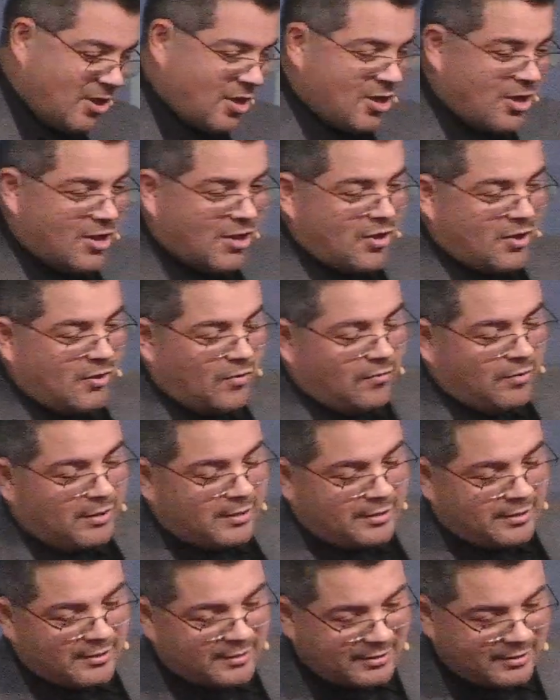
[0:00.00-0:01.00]

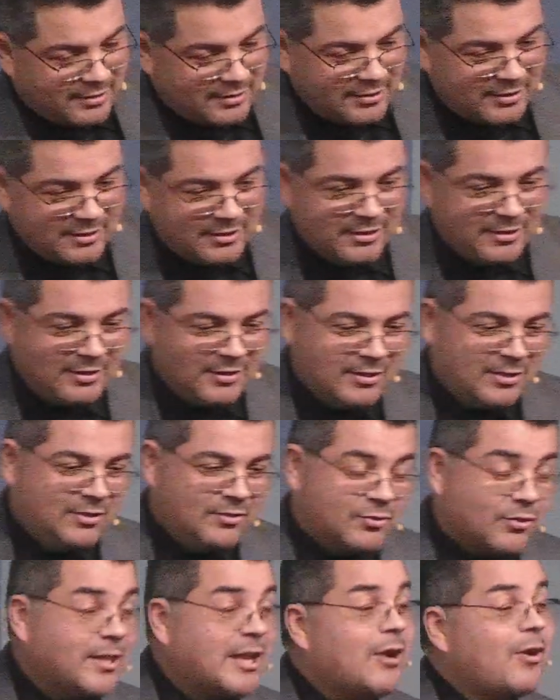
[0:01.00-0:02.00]
So,
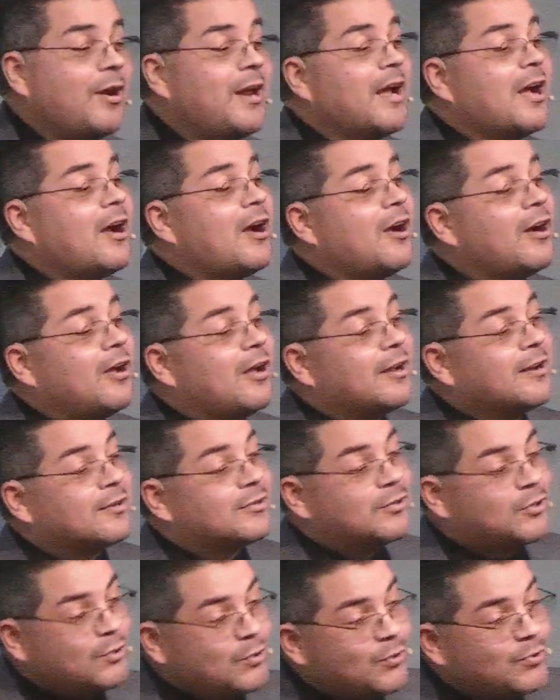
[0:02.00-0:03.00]
so there we are
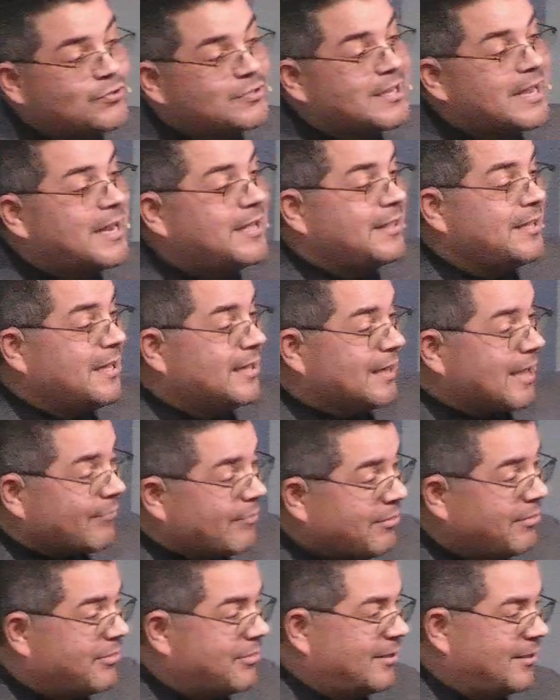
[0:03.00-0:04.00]
on Tuesday, the
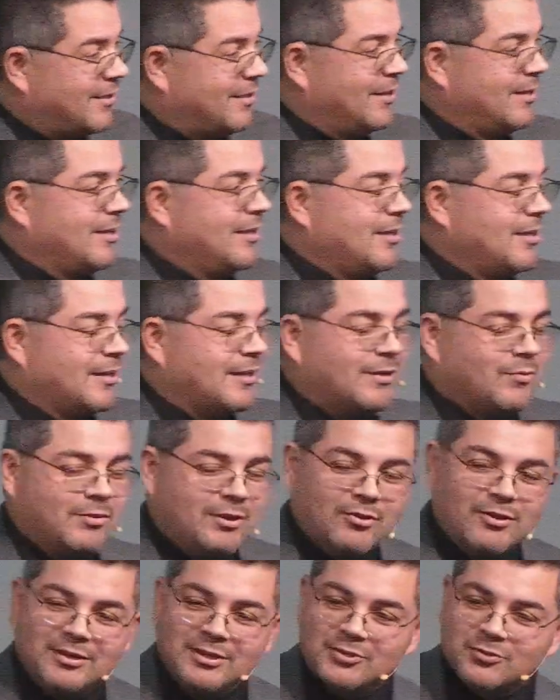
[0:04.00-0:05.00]
11th.
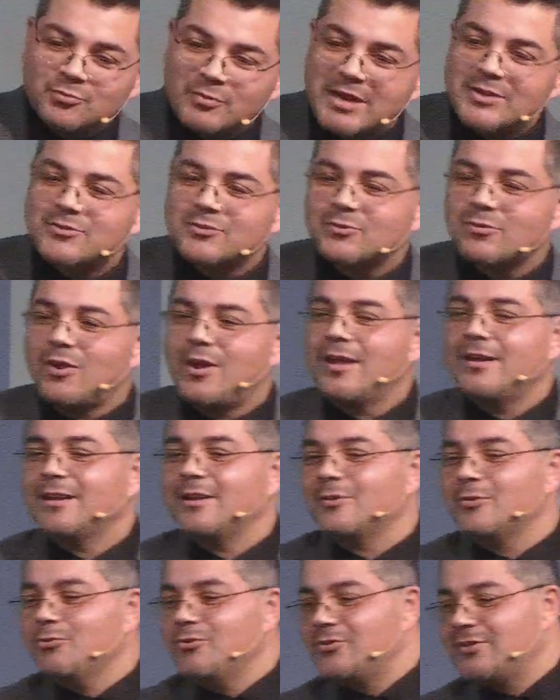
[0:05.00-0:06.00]
And we were in this
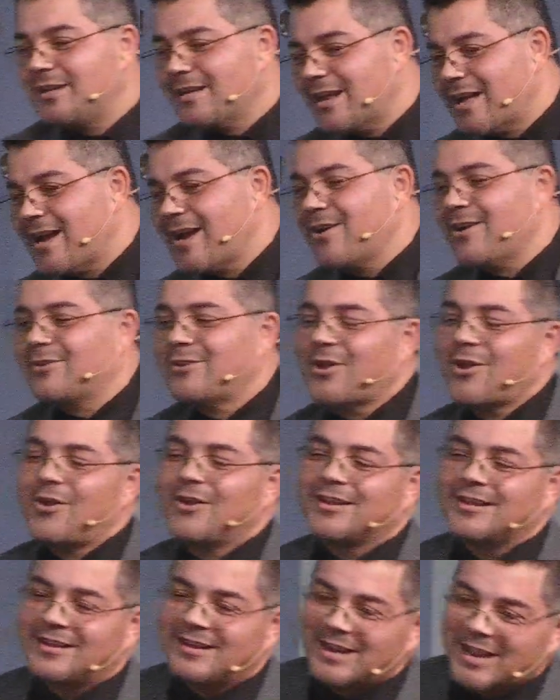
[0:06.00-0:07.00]
restaurant, and Lucy and I are
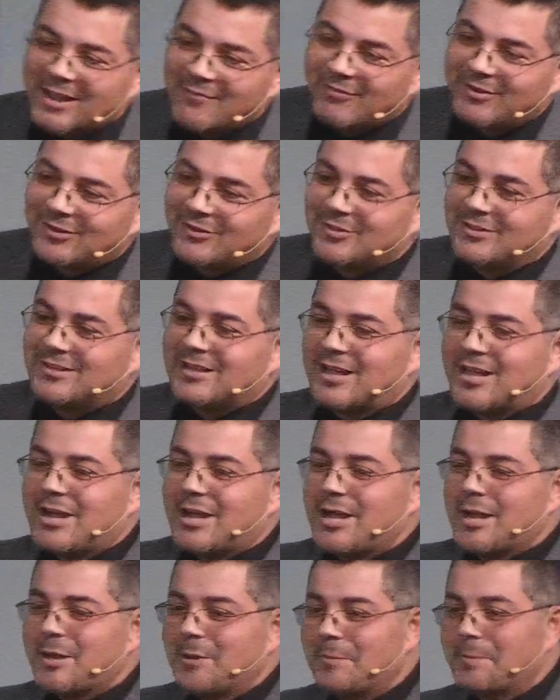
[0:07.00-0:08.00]
talking and having a good
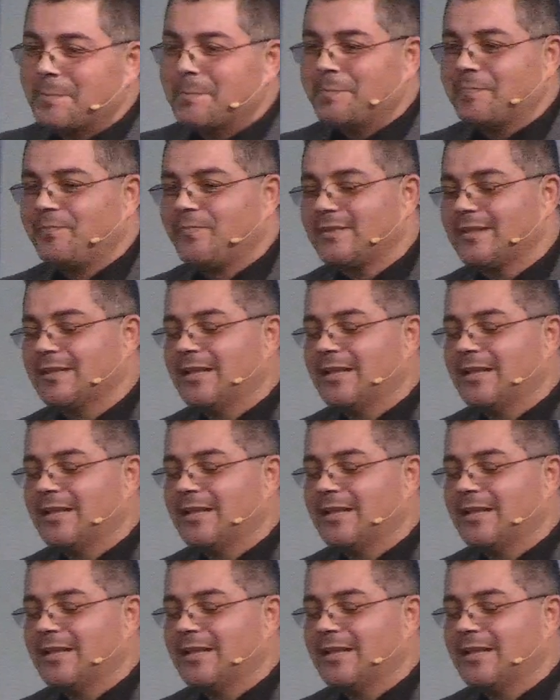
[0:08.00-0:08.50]
time.